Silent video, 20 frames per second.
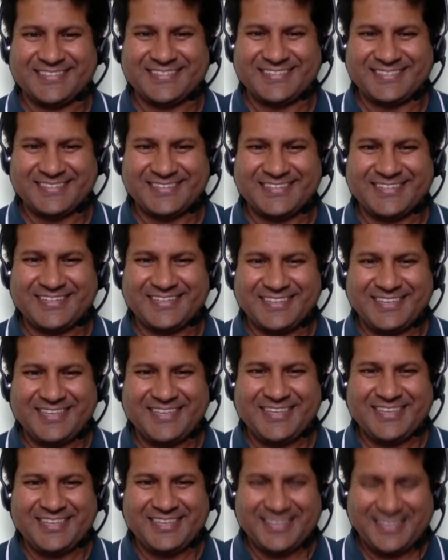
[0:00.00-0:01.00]

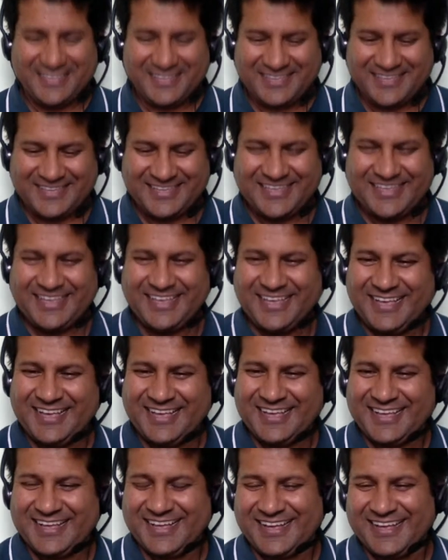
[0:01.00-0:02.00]

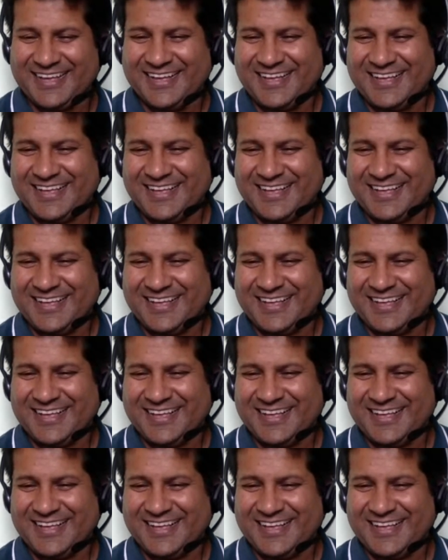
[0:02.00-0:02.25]
The person shown says nothing.